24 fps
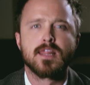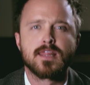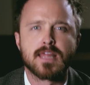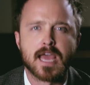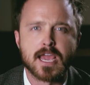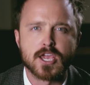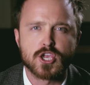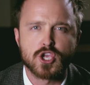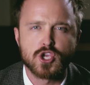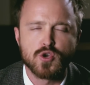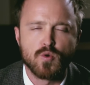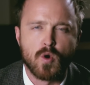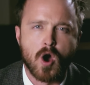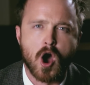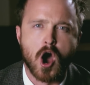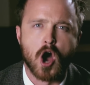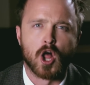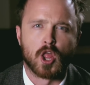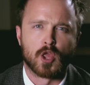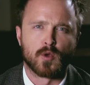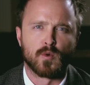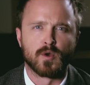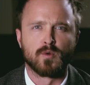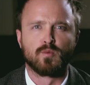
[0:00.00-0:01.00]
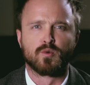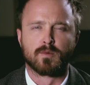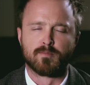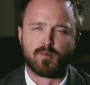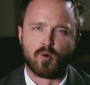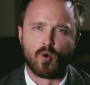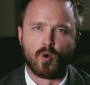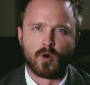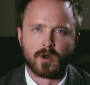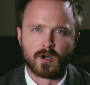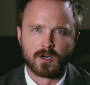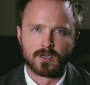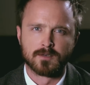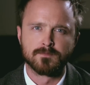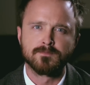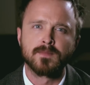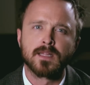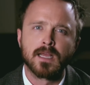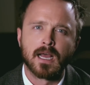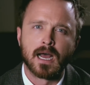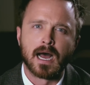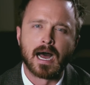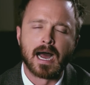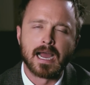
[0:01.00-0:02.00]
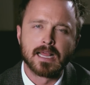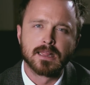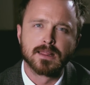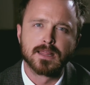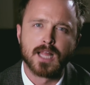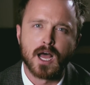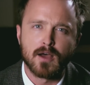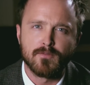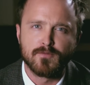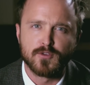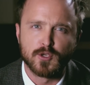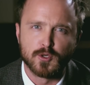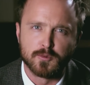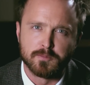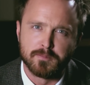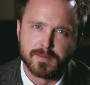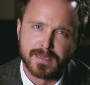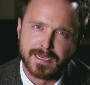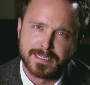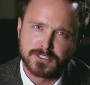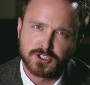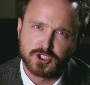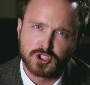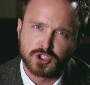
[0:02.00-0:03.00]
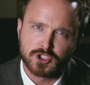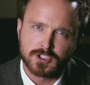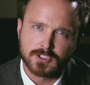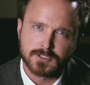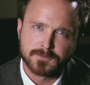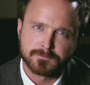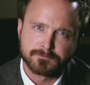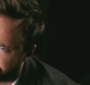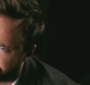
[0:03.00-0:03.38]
Thank you, Hollywood Reporter. I love you, bitch.